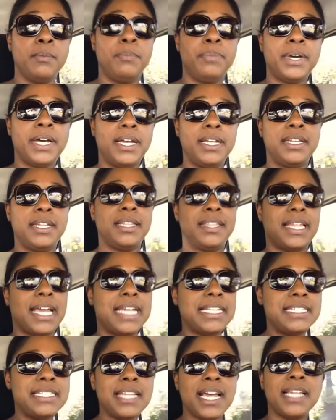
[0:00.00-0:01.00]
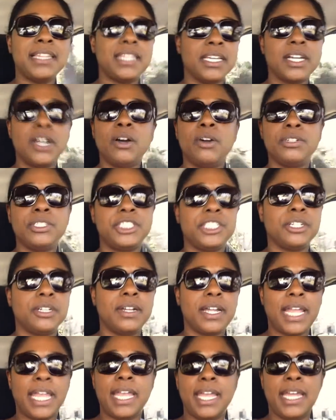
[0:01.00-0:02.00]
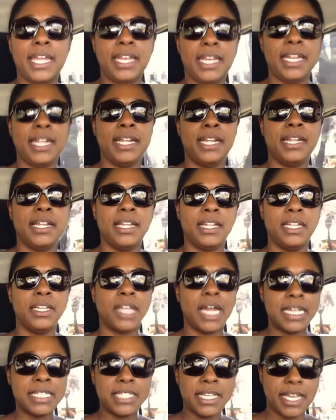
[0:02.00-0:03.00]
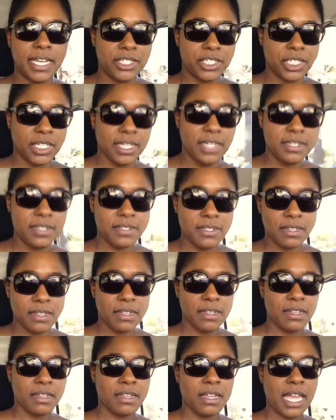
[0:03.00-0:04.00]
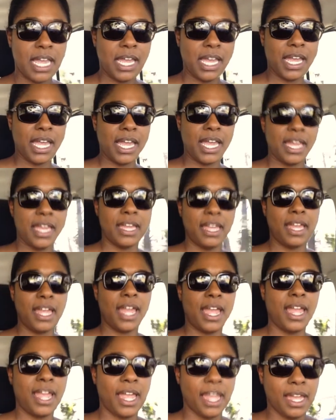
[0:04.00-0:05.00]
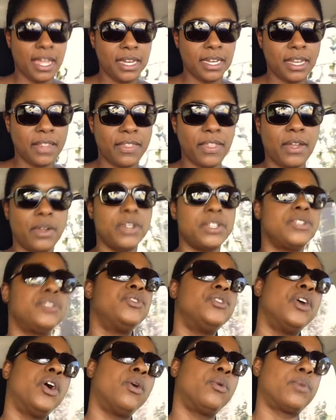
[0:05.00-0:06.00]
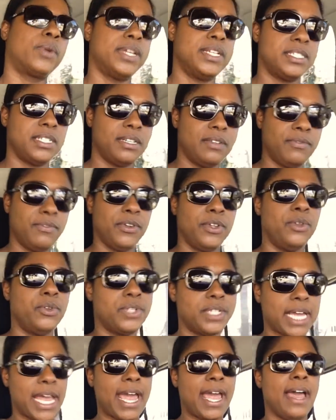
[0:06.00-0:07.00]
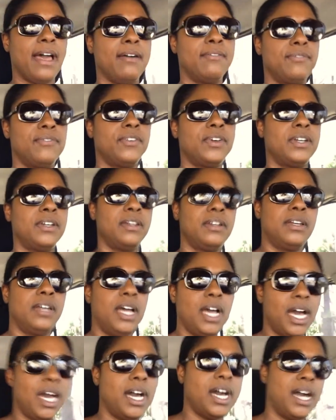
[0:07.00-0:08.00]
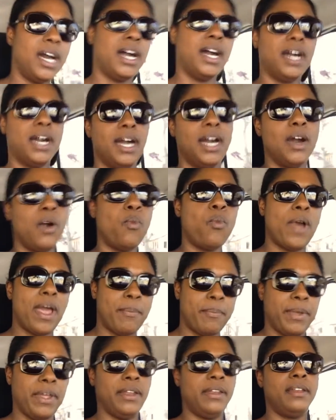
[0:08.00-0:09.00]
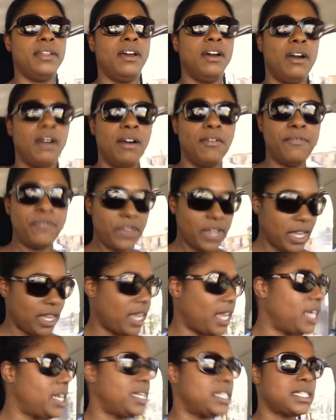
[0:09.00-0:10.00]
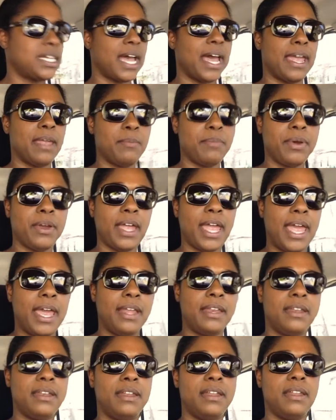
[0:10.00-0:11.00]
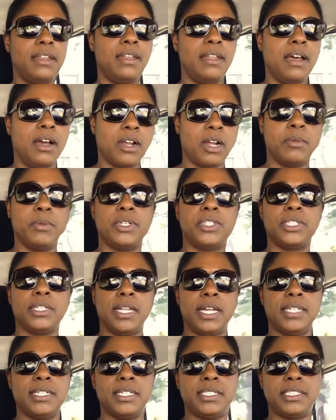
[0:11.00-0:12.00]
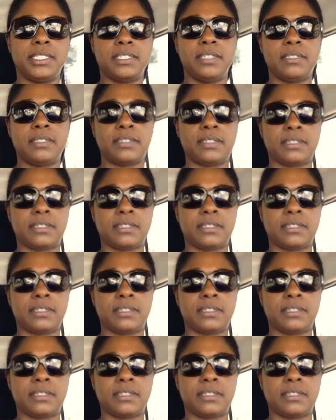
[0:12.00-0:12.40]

But that's not the culture in Los Angeles. And there's no reason for you to have a weapon of any type at a commercial audition.